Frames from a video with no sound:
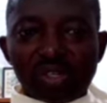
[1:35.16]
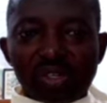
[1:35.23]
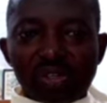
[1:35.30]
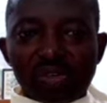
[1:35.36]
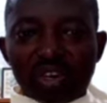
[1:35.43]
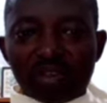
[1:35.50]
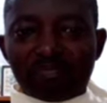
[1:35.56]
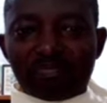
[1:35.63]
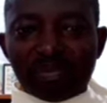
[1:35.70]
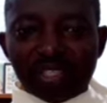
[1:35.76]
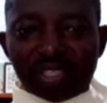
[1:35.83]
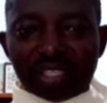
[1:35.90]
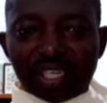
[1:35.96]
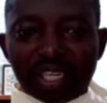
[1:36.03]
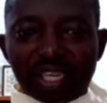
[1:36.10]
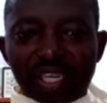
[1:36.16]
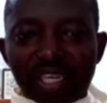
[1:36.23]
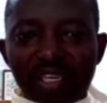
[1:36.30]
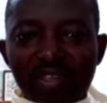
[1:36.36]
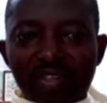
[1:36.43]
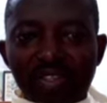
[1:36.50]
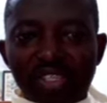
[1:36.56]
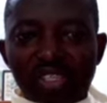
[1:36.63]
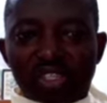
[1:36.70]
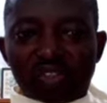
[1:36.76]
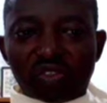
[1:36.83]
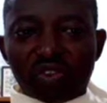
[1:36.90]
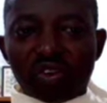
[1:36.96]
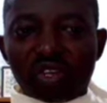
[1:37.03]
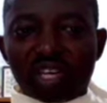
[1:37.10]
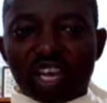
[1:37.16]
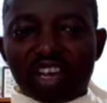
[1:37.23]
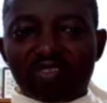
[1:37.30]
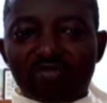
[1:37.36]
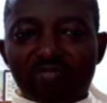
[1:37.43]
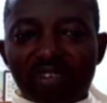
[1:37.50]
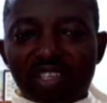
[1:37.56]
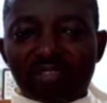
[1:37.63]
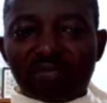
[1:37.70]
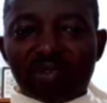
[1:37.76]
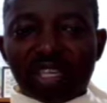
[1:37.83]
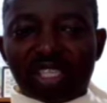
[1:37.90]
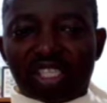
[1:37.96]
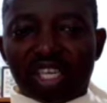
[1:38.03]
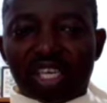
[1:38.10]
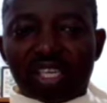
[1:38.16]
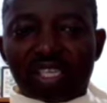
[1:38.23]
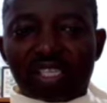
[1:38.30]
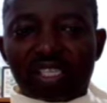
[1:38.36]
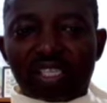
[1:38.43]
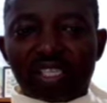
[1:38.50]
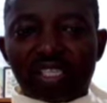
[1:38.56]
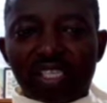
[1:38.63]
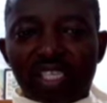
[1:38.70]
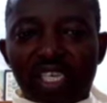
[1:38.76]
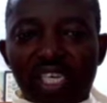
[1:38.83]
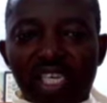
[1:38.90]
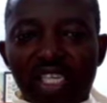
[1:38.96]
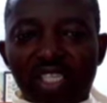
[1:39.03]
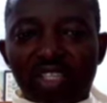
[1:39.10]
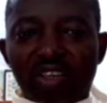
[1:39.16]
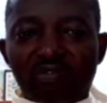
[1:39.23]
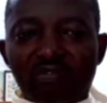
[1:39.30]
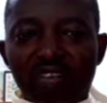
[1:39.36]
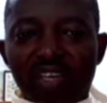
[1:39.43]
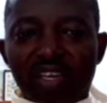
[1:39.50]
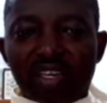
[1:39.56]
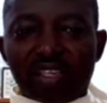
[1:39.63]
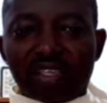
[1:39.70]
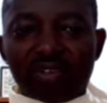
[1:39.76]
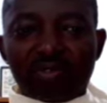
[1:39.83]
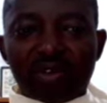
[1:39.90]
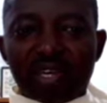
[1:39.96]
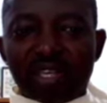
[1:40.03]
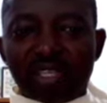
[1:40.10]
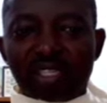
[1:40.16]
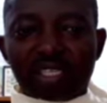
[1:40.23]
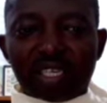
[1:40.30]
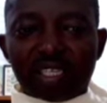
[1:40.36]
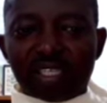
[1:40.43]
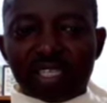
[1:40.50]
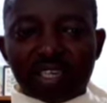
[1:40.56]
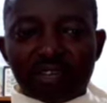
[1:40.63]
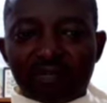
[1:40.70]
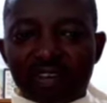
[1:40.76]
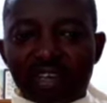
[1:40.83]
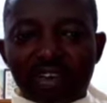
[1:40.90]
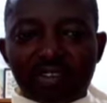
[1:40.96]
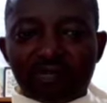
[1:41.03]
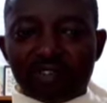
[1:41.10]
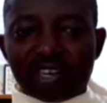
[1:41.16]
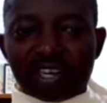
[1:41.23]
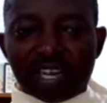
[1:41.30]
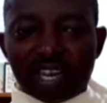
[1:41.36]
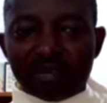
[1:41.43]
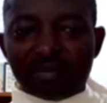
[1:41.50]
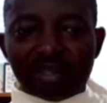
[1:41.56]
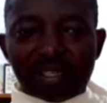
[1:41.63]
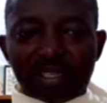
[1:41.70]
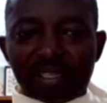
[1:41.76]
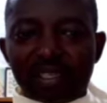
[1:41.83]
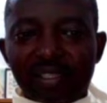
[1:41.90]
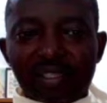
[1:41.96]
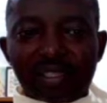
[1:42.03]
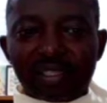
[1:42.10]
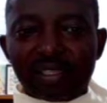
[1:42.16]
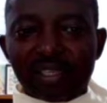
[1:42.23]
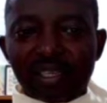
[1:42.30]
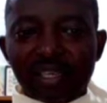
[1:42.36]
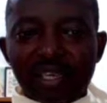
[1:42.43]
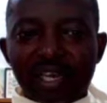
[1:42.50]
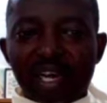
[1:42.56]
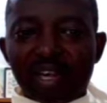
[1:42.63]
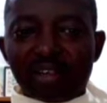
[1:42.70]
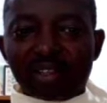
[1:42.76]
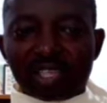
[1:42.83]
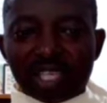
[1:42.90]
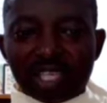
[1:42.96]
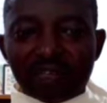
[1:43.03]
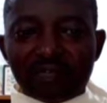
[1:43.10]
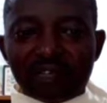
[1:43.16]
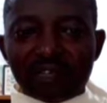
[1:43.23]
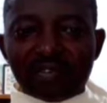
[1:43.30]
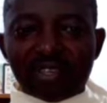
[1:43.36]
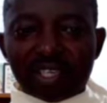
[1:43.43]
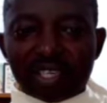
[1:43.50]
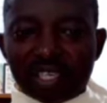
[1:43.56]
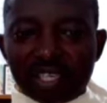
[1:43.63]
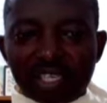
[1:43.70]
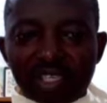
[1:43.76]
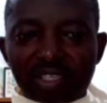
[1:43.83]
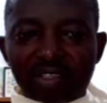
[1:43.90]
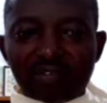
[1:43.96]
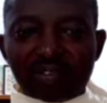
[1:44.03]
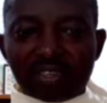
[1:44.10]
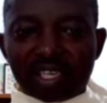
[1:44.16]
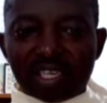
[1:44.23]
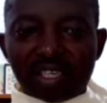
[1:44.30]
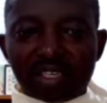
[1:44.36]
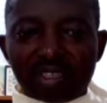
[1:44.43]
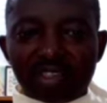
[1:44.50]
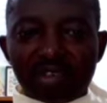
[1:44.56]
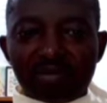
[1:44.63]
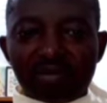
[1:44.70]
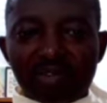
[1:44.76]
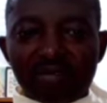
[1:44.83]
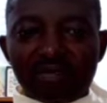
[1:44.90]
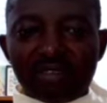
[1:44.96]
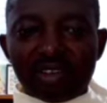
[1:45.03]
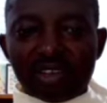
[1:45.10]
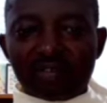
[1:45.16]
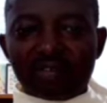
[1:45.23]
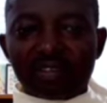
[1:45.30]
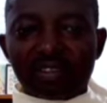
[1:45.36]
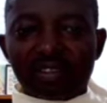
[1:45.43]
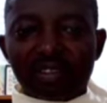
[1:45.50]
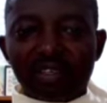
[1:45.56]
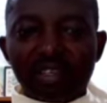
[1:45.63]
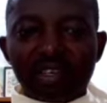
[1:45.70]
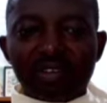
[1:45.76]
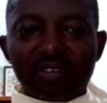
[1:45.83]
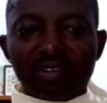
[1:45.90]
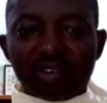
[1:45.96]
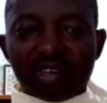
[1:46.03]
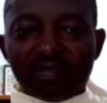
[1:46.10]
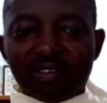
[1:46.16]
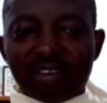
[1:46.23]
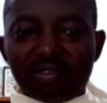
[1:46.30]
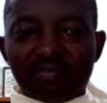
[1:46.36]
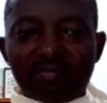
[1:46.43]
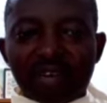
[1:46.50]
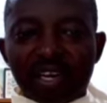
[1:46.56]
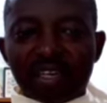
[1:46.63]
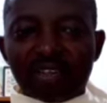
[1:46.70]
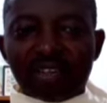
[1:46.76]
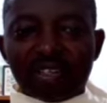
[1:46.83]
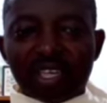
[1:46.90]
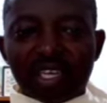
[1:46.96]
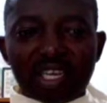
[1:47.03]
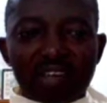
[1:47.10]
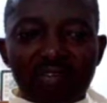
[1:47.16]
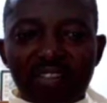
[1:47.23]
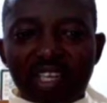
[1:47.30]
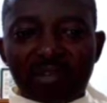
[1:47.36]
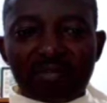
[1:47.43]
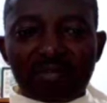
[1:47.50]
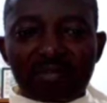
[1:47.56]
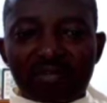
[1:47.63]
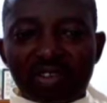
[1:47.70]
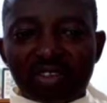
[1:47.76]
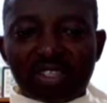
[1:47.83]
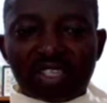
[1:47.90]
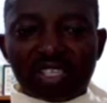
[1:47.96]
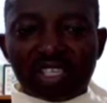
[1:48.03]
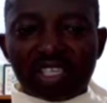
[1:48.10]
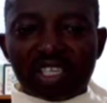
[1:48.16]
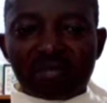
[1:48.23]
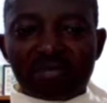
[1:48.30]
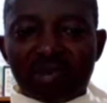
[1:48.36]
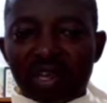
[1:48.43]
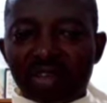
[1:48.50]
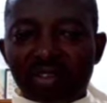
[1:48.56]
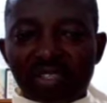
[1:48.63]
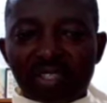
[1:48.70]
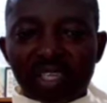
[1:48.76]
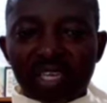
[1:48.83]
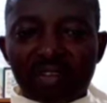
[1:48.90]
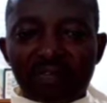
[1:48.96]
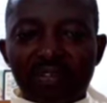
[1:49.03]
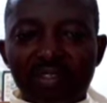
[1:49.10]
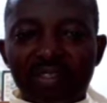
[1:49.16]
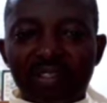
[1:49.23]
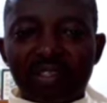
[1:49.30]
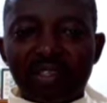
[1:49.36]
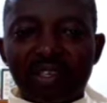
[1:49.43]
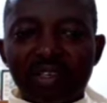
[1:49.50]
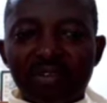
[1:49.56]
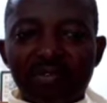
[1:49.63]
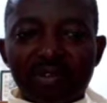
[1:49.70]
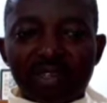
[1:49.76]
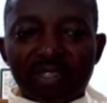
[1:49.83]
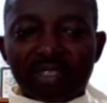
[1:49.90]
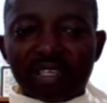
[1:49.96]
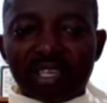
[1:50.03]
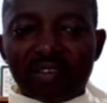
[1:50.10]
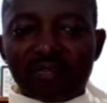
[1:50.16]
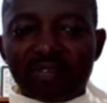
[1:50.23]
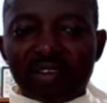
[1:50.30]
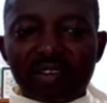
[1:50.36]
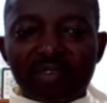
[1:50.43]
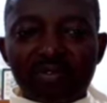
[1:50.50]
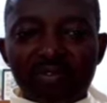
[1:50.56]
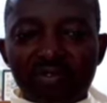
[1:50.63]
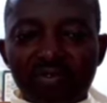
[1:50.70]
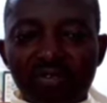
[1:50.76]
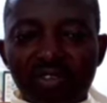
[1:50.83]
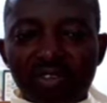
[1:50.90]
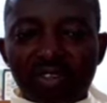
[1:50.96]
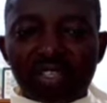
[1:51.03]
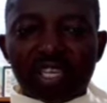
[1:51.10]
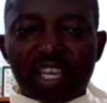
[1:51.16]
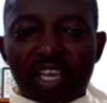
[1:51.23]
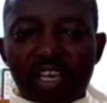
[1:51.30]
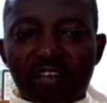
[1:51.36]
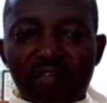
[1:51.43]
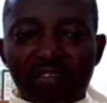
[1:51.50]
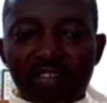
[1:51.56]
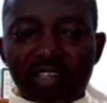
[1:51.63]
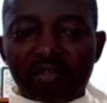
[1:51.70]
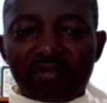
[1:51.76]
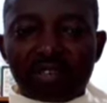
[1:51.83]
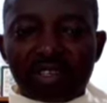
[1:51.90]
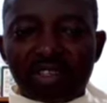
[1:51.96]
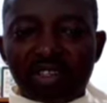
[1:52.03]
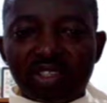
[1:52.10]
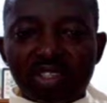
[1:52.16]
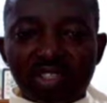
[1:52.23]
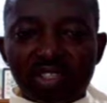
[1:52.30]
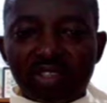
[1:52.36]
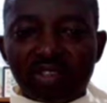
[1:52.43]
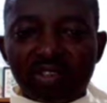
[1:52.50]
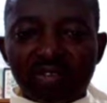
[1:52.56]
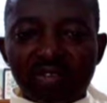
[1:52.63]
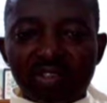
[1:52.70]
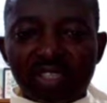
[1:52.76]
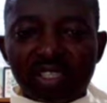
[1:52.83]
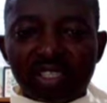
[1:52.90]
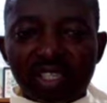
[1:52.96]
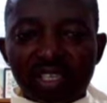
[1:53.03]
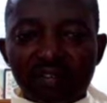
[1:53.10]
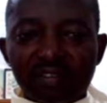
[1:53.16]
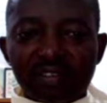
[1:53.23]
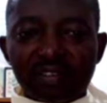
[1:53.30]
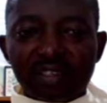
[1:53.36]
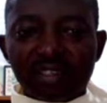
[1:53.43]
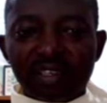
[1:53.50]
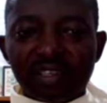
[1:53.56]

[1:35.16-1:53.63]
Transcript: you are Peter, and on this rock I will build my church, and the gates of the underworld can never overcome it. I will give you the keys of the kingdom of heaven. Whatever you bind on earth shall be considered bound in heaven. Whatever you lose on earth shall be considered lost in heaven.